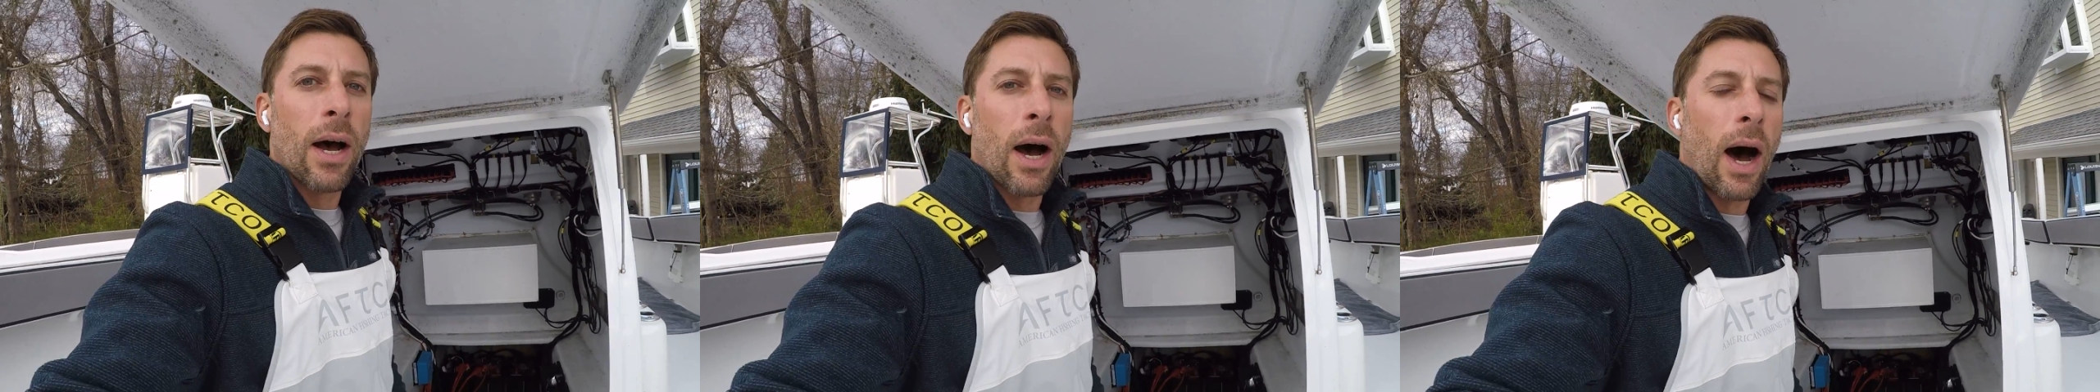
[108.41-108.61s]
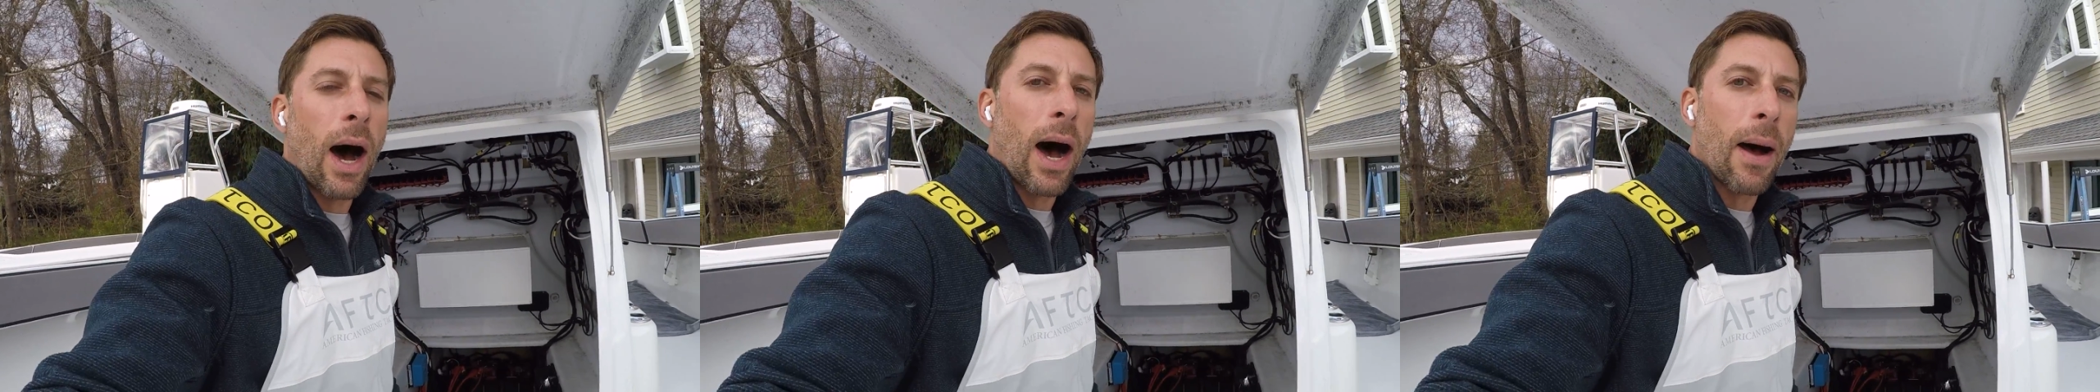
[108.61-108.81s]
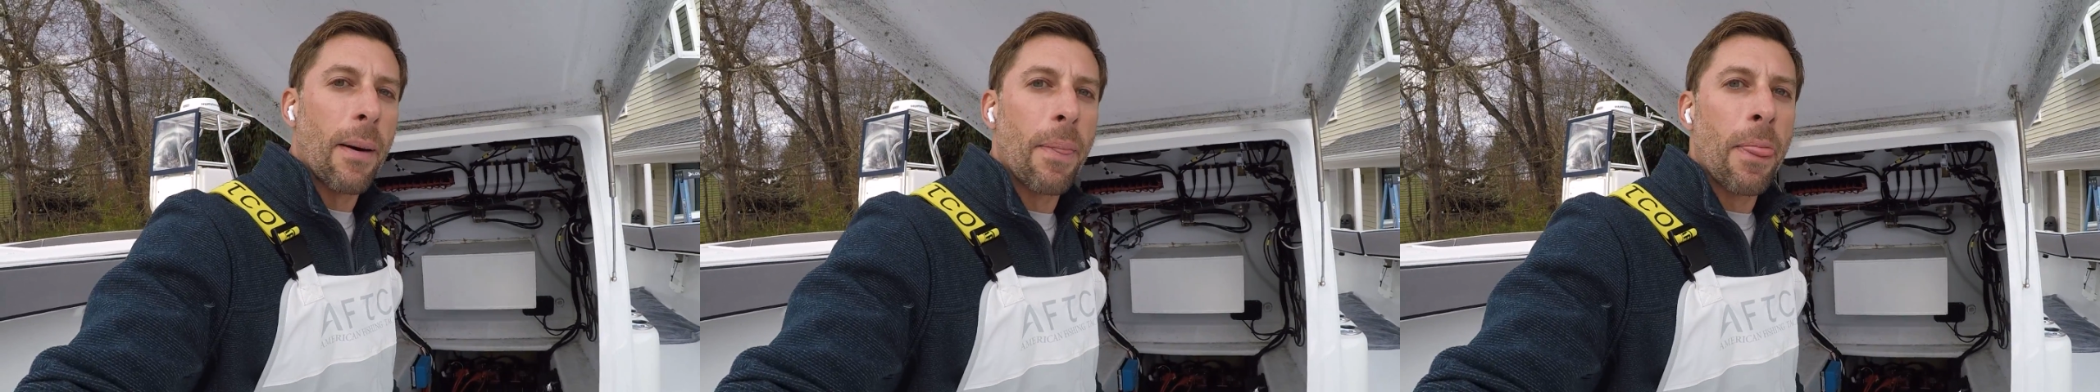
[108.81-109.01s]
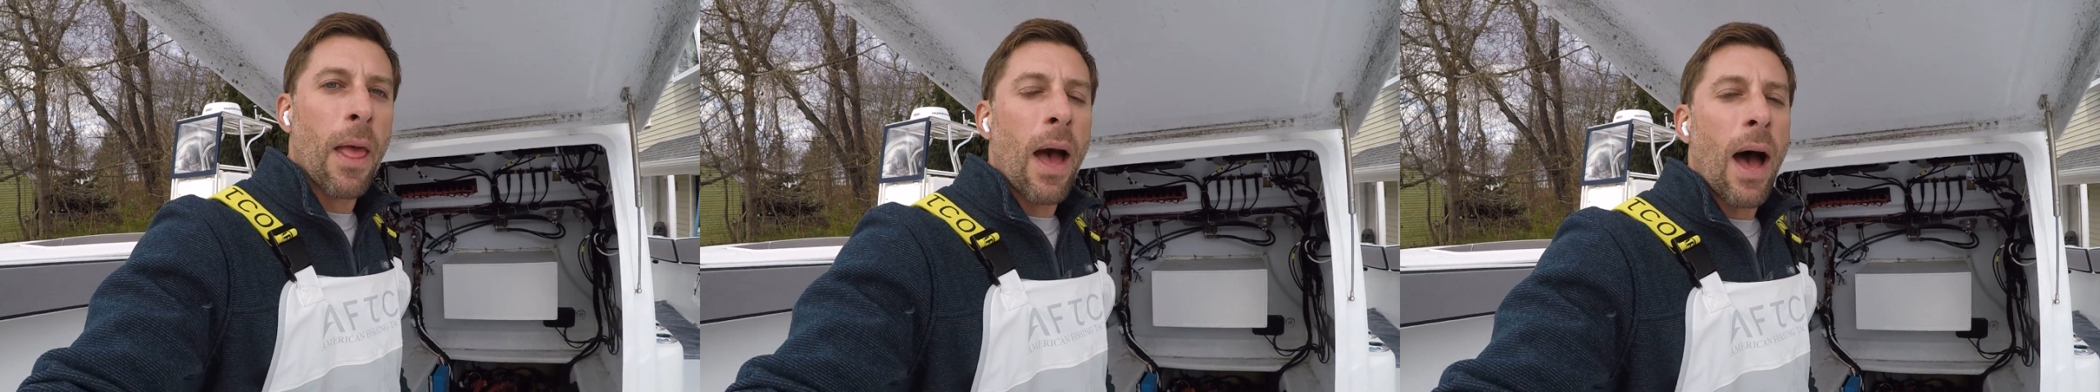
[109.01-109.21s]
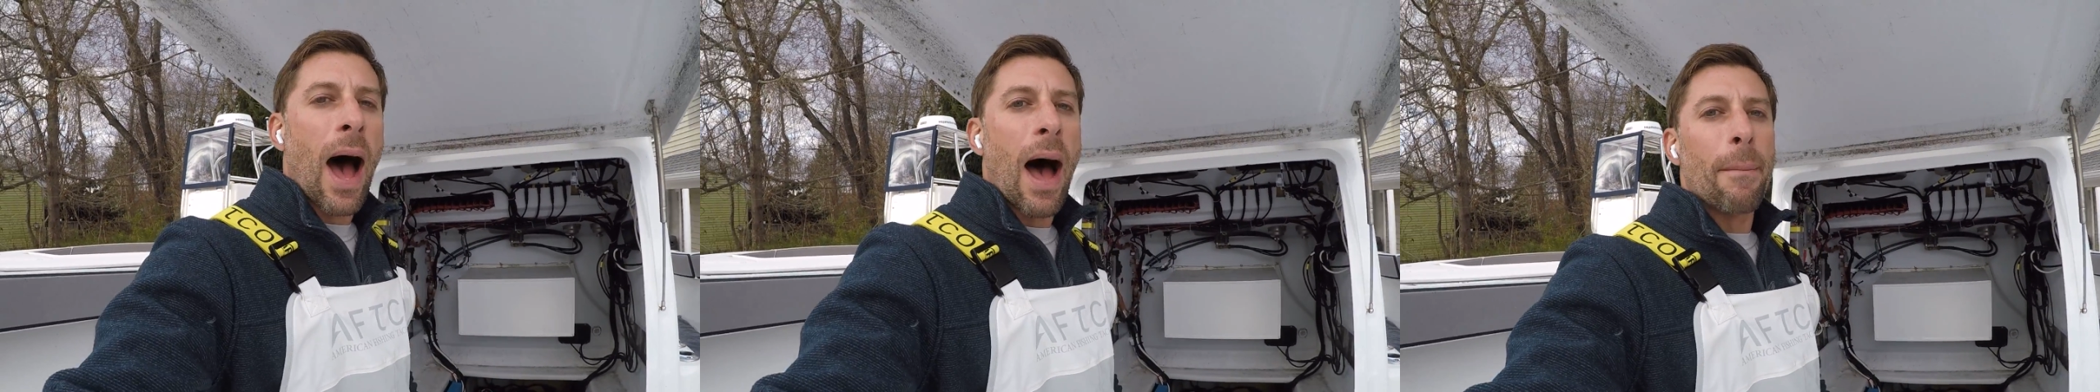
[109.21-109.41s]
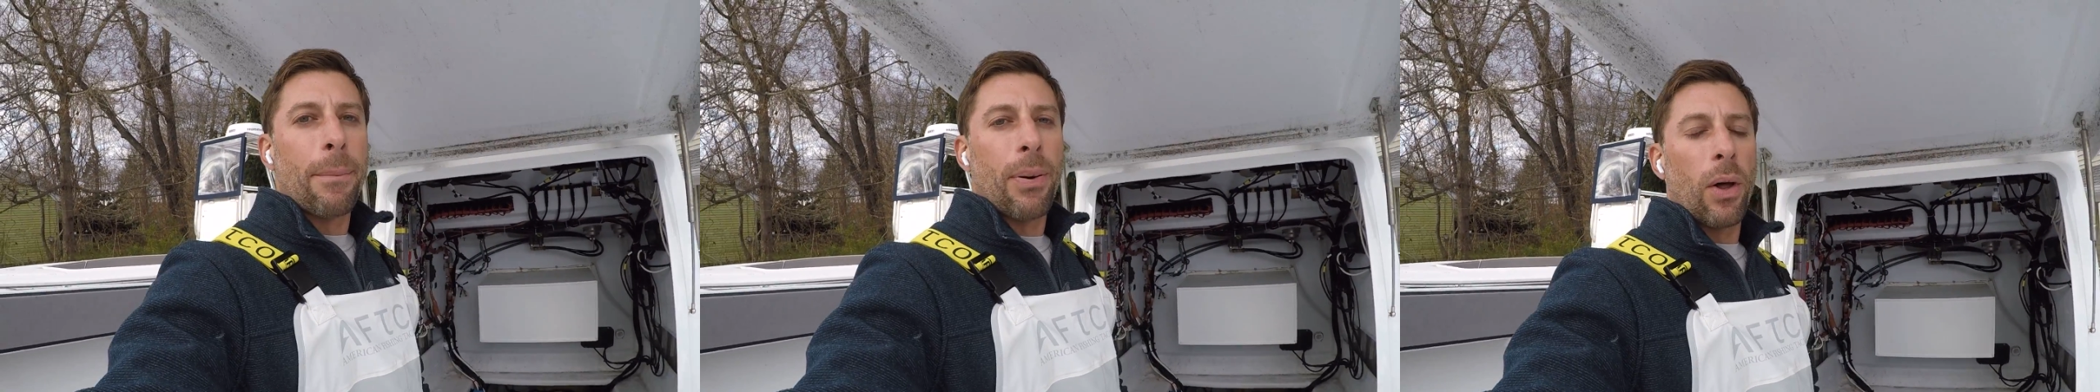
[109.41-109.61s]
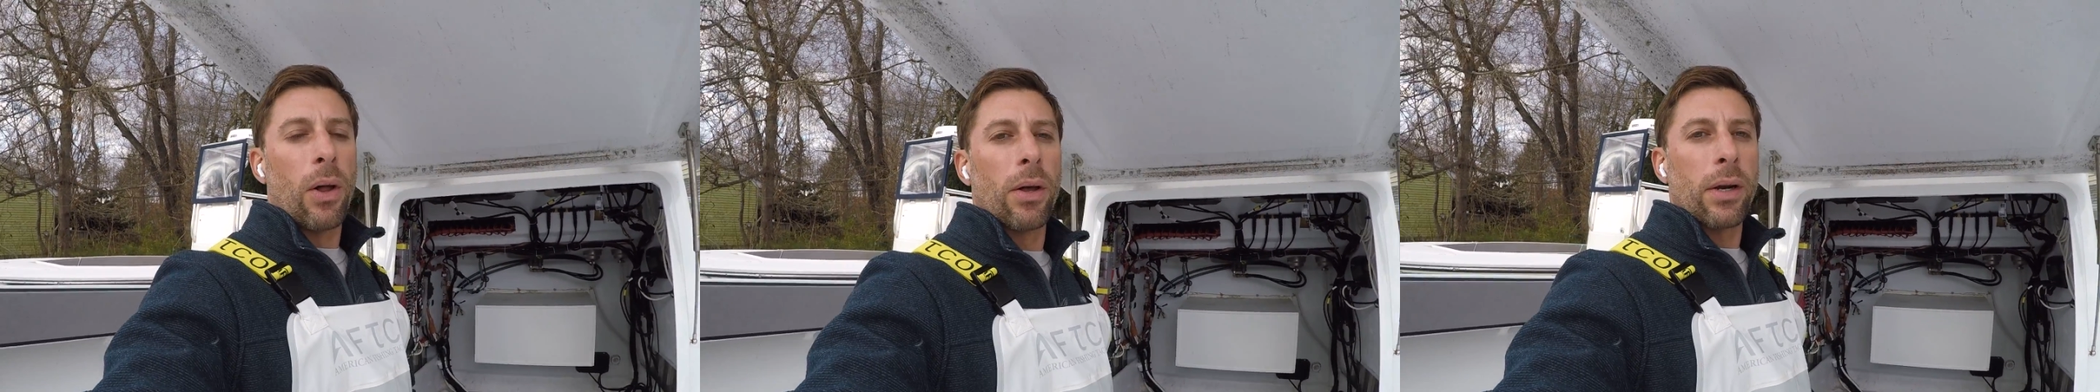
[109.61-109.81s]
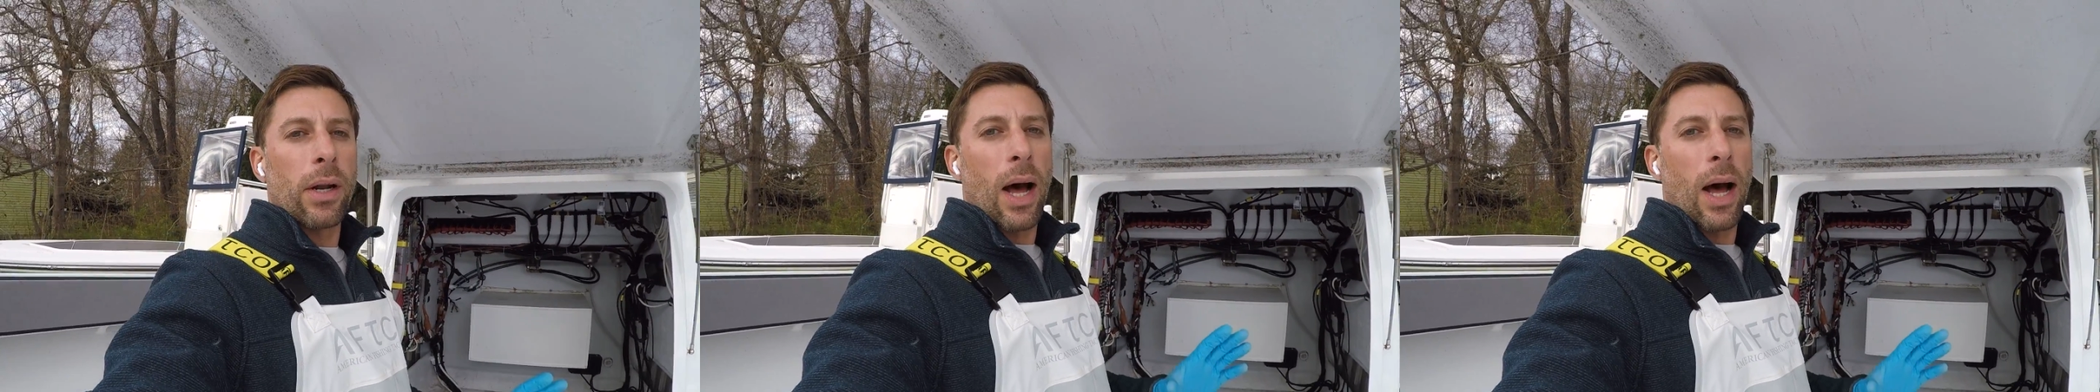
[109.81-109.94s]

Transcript: Um, I'm pulling